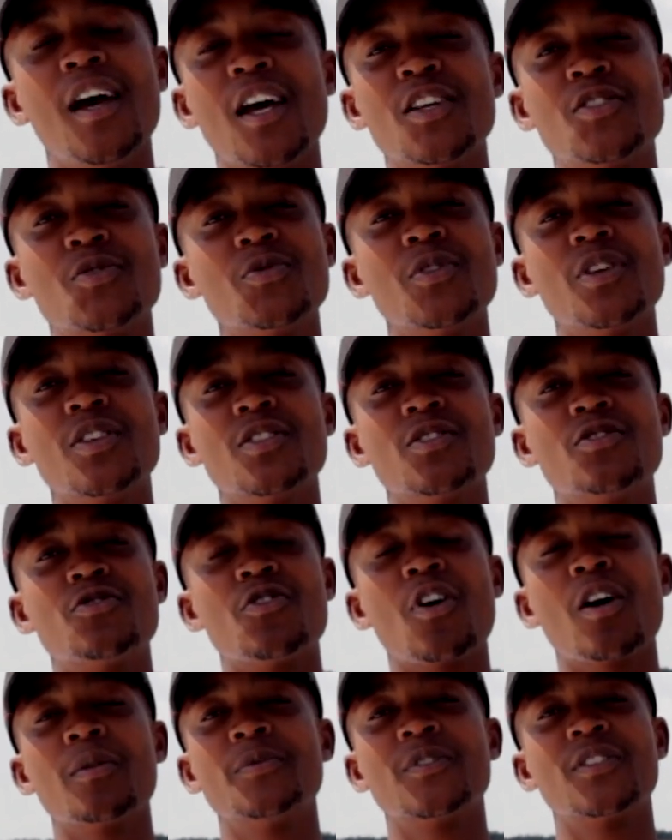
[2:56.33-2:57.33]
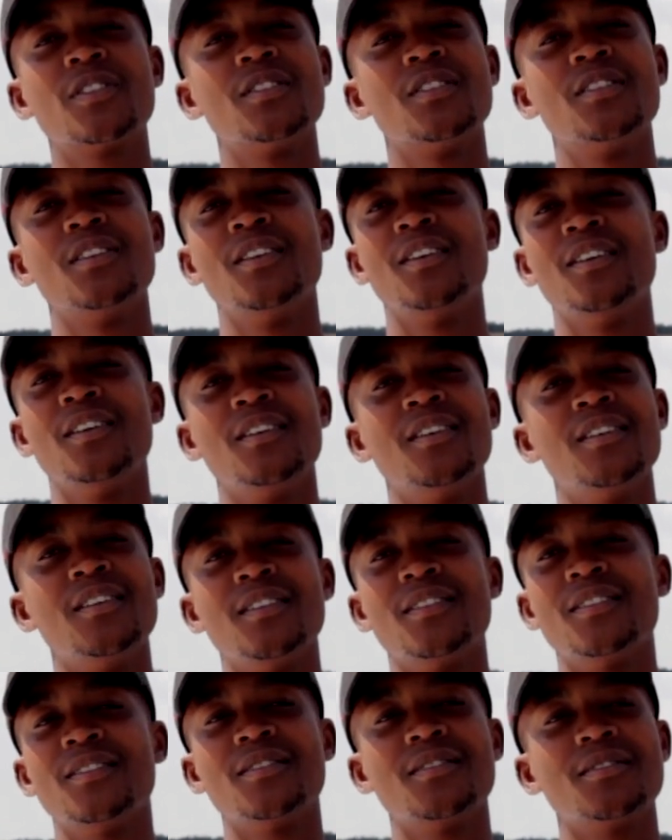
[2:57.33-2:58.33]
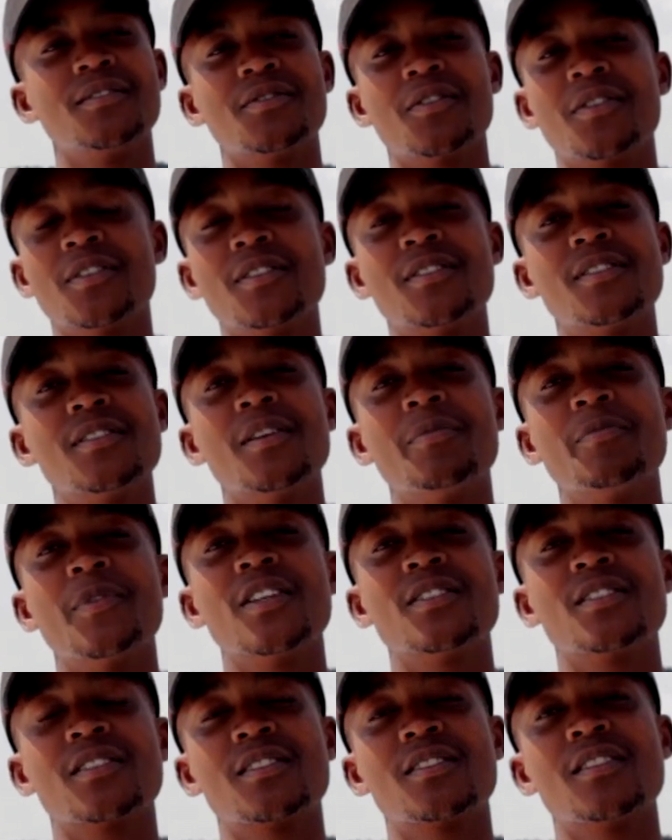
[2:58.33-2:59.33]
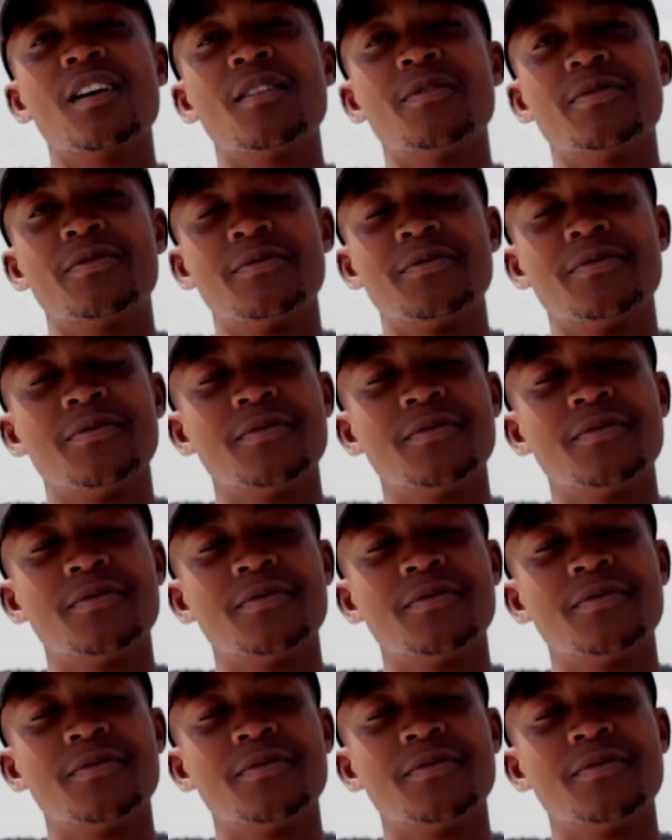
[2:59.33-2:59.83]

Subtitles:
as soon as it drops, you're gonna see amazing stuff.